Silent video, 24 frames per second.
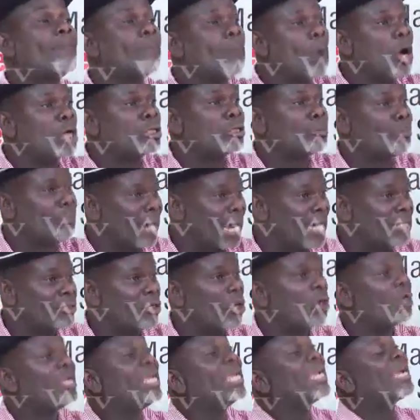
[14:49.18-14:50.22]
much
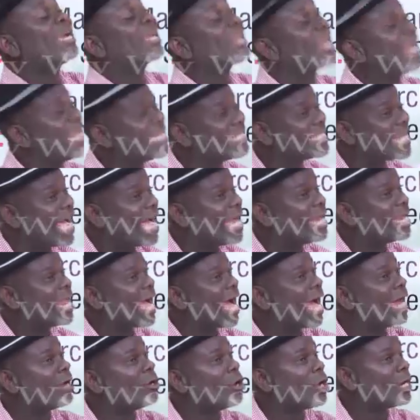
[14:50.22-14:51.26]
pressure, he created
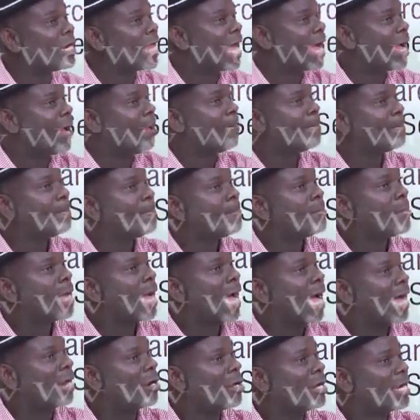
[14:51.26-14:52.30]

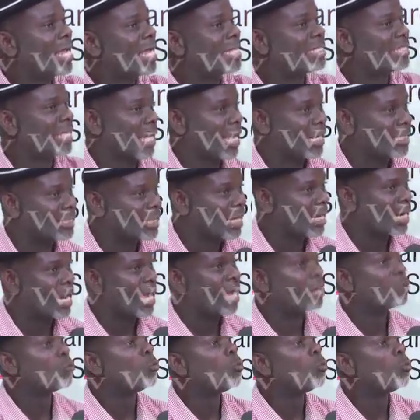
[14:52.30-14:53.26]
another secretariat,